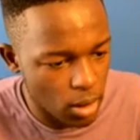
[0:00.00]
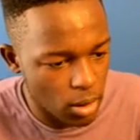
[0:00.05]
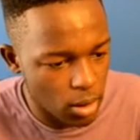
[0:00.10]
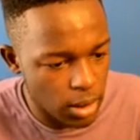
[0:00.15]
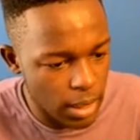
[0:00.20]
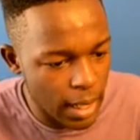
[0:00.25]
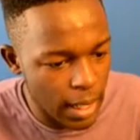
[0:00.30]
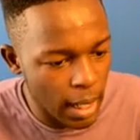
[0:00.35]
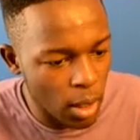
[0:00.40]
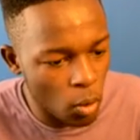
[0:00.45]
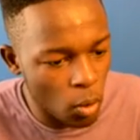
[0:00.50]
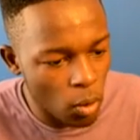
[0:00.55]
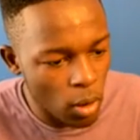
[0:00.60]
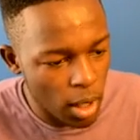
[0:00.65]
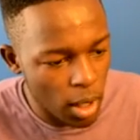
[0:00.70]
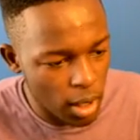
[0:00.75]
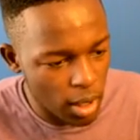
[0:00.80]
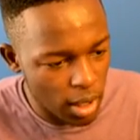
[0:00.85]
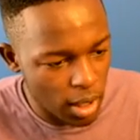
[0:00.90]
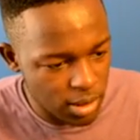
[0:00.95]
Now,
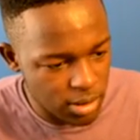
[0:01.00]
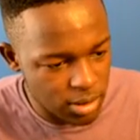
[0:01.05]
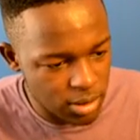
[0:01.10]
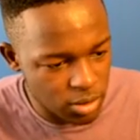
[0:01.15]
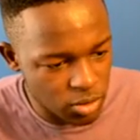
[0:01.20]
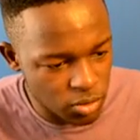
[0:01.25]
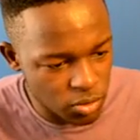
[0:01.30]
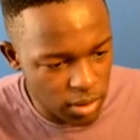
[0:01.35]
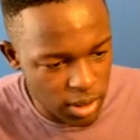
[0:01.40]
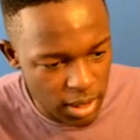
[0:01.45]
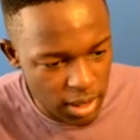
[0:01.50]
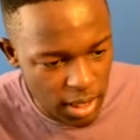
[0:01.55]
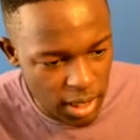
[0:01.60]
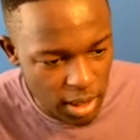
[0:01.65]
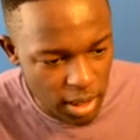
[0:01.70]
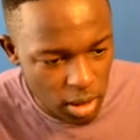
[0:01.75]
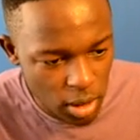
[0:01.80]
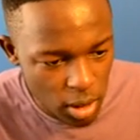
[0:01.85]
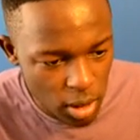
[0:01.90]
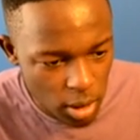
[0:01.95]

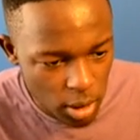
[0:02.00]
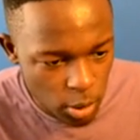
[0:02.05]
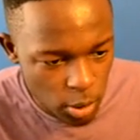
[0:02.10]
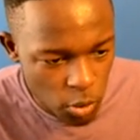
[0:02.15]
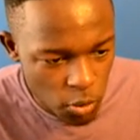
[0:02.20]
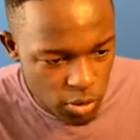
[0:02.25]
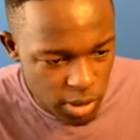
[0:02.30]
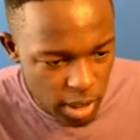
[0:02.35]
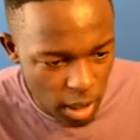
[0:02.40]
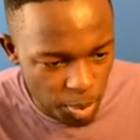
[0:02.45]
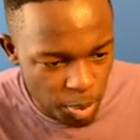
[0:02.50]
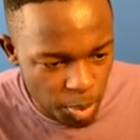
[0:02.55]
Asalandrini. Use that